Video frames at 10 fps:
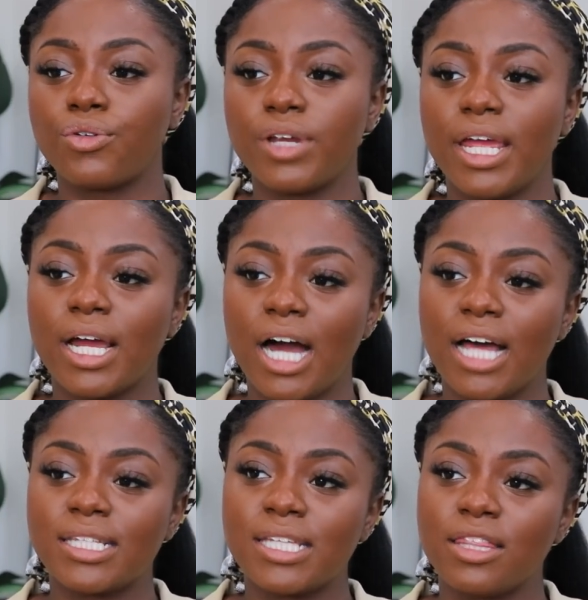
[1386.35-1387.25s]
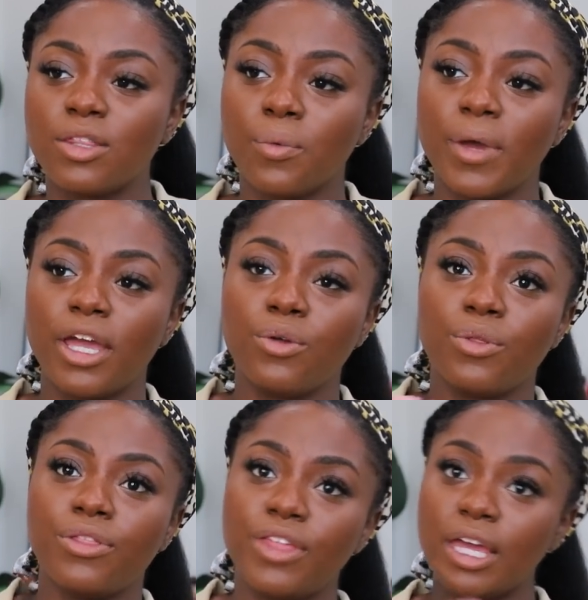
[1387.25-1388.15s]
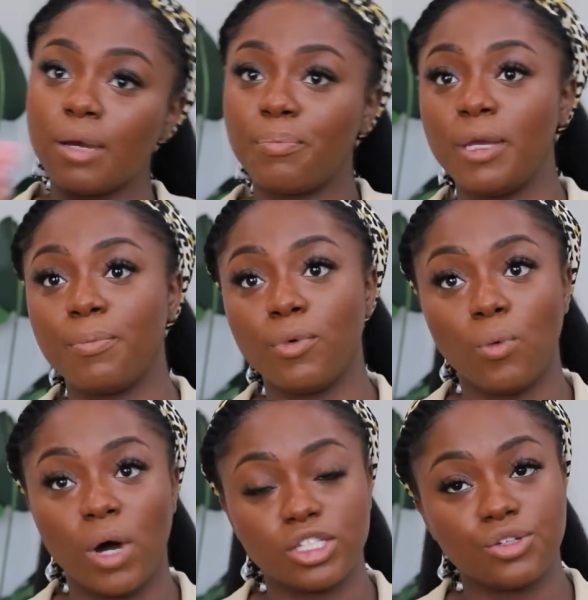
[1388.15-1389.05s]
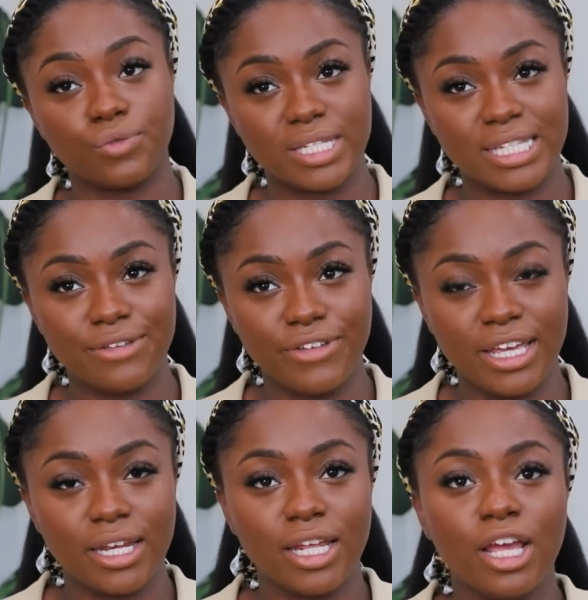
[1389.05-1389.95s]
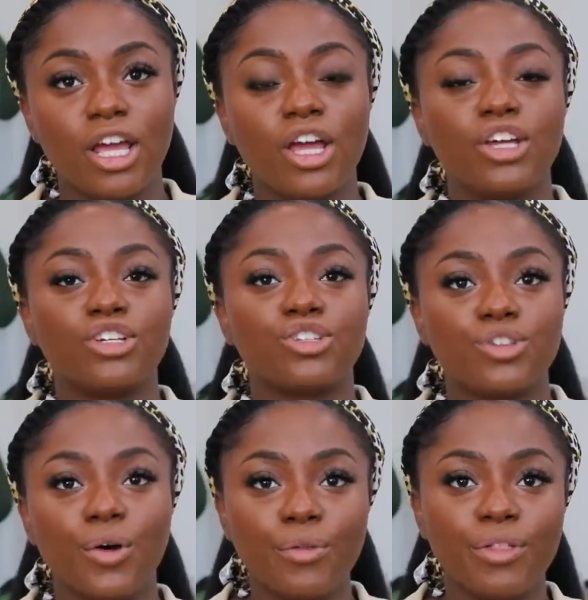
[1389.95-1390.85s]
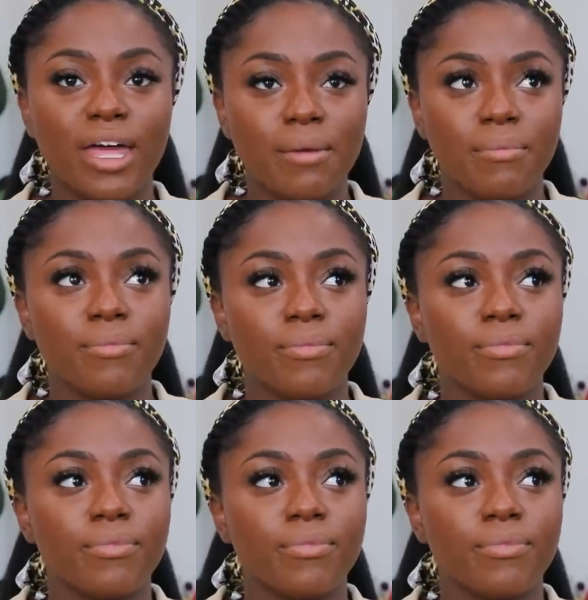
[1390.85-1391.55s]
create content the way you think people want to receive it, show them